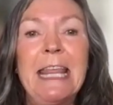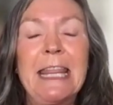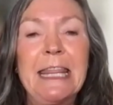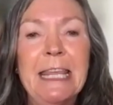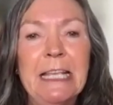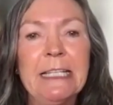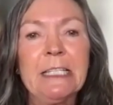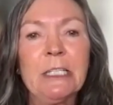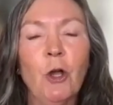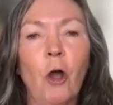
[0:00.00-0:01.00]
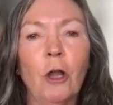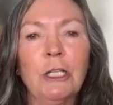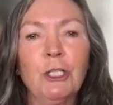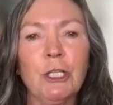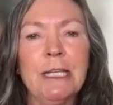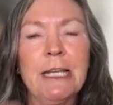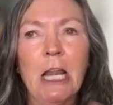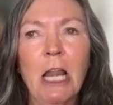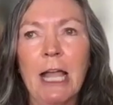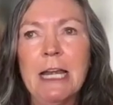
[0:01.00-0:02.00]
This collagen,
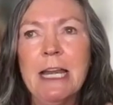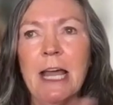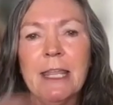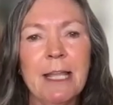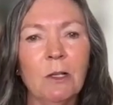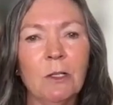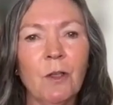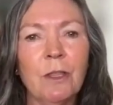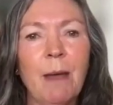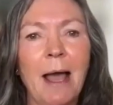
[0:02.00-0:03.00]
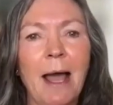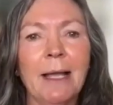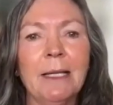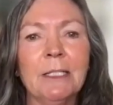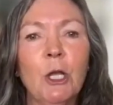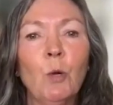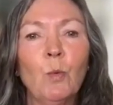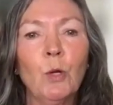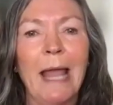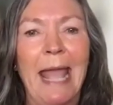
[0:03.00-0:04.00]
like nothing else on the market,
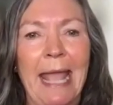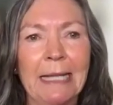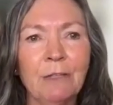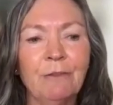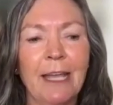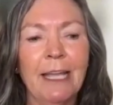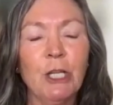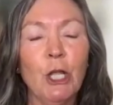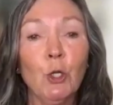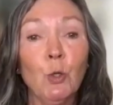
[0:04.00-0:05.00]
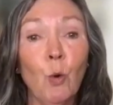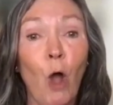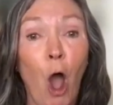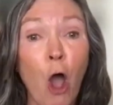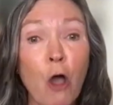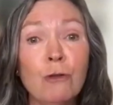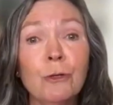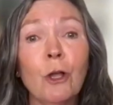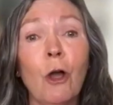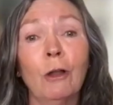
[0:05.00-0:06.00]
will activate your own
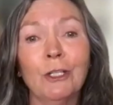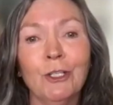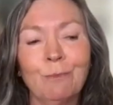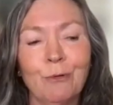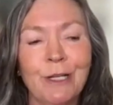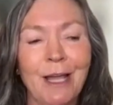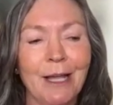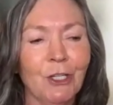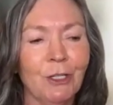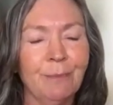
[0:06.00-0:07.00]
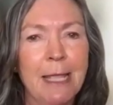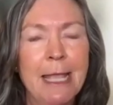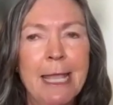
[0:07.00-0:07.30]
collagen production.